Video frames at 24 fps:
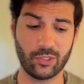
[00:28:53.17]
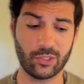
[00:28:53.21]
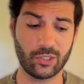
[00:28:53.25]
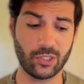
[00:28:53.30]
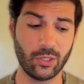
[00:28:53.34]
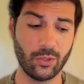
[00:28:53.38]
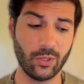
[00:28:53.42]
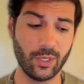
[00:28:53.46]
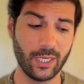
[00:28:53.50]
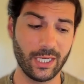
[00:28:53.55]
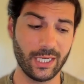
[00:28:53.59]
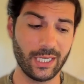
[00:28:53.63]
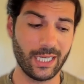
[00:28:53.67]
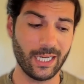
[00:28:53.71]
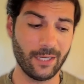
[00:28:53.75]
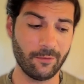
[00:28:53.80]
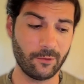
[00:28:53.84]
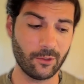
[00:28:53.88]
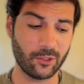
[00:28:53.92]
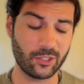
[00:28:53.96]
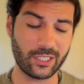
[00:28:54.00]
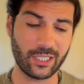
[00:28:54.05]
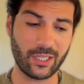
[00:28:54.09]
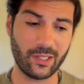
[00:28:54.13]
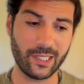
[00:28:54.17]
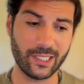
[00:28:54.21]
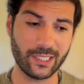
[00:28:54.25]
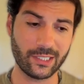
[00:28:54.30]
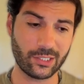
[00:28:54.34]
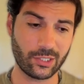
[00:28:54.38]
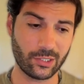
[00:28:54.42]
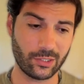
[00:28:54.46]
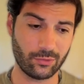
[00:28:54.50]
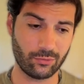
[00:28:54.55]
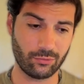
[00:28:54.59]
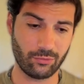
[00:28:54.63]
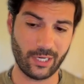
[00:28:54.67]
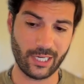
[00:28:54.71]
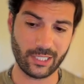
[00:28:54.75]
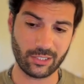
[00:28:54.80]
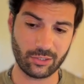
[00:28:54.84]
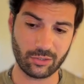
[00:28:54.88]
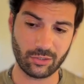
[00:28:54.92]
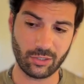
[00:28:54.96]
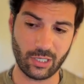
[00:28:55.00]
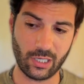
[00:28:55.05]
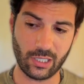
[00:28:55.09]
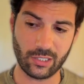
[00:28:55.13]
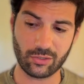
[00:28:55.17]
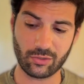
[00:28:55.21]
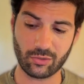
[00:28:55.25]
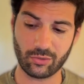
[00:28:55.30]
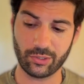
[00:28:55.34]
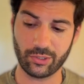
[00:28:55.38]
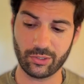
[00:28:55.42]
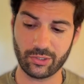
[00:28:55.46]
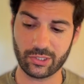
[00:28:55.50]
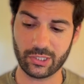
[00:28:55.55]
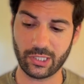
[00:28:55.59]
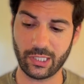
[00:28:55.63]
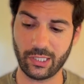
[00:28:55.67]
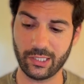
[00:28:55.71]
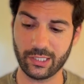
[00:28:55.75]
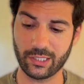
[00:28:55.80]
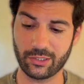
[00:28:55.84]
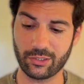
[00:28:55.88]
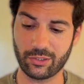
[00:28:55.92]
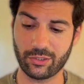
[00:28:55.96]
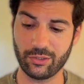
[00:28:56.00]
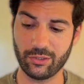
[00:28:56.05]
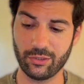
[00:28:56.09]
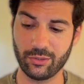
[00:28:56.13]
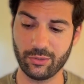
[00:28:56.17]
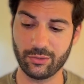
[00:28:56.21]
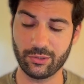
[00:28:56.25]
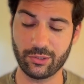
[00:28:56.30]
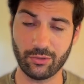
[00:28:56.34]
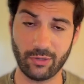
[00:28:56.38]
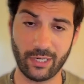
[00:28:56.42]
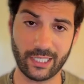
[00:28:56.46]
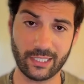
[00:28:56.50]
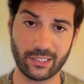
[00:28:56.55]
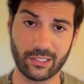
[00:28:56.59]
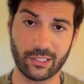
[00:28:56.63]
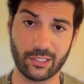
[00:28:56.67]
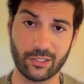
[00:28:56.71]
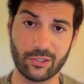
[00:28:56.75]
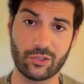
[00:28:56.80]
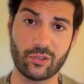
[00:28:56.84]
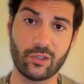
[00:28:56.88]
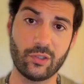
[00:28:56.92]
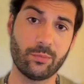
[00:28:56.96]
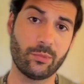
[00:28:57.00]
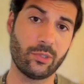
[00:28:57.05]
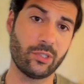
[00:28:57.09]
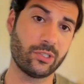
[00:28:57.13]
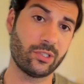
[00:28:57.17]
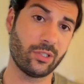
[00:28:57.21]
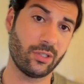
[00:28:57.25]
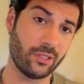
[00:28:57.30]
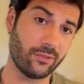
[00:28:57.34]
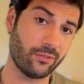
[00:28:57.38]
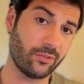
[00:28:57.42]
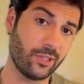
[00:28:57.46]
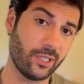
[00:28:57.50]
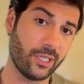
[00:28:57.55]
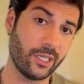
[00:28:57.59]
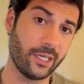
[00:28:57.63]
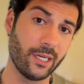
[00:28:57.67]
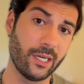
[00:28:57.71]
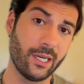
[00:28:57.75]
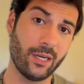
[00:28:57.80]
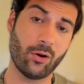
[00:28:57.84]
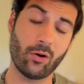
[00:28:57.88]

So if you're selling to restaurants or you're selling to direct to consumer delivery